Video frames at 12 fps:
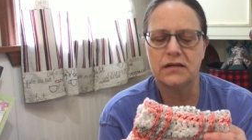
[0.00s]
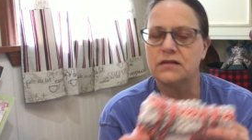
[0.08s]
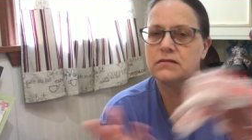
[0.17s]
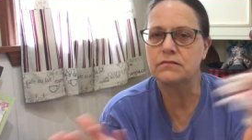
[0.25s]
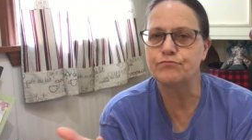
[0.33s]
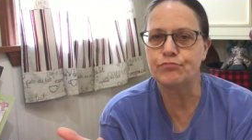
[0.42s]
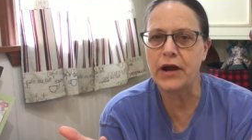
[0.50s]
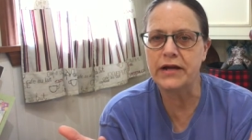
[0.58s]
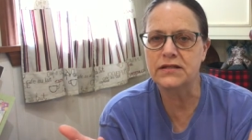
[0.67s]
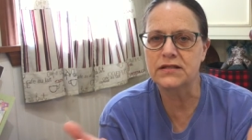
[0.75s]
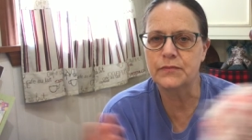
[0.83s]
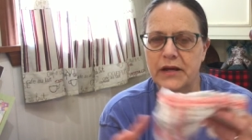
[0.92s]
because
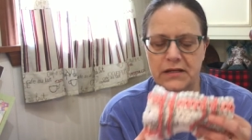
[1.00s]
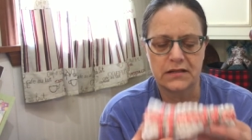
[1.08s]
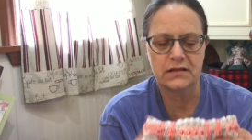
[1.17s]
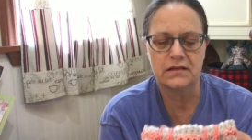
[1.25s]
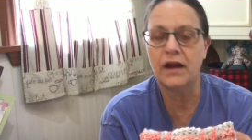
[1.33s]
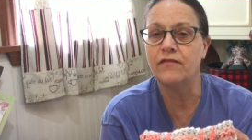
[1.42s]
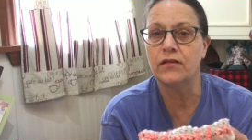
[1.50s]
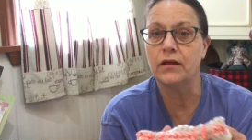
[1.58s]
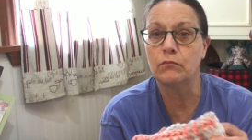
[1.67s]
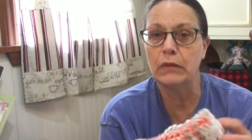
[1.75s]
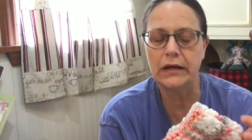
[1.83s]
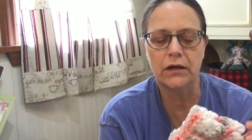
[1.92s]
practice makes
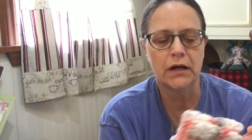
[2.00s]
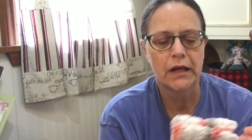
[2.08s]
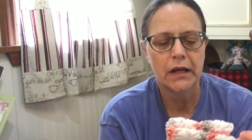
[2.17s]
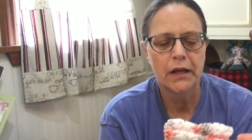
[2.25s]
everything better.